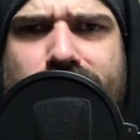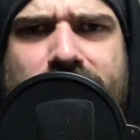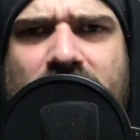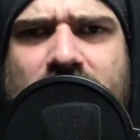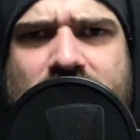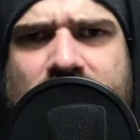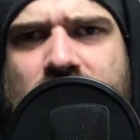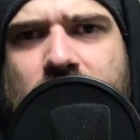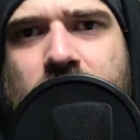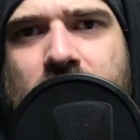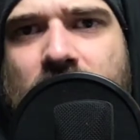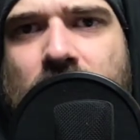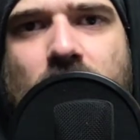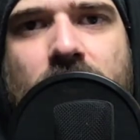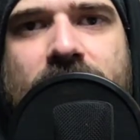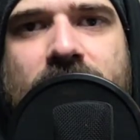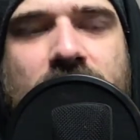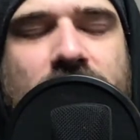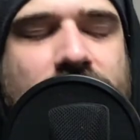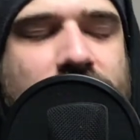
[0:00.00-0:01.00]
It's simply
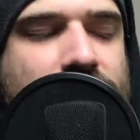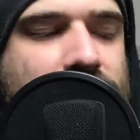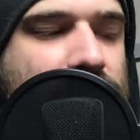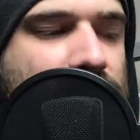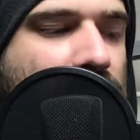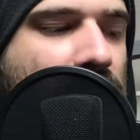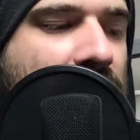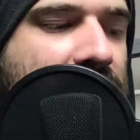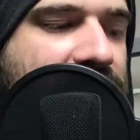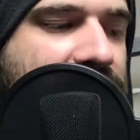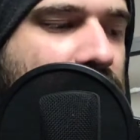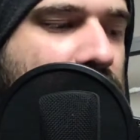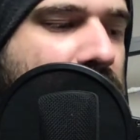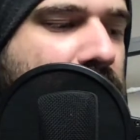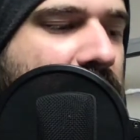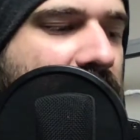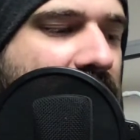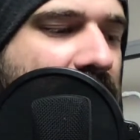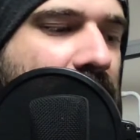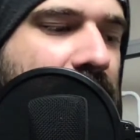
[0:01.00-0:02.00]
obvious, right, from the
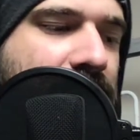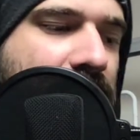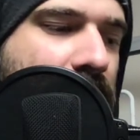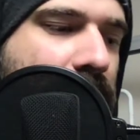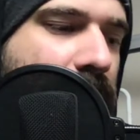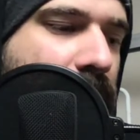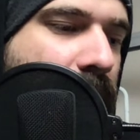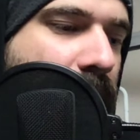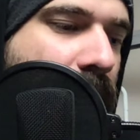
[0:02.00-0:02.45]
behavior.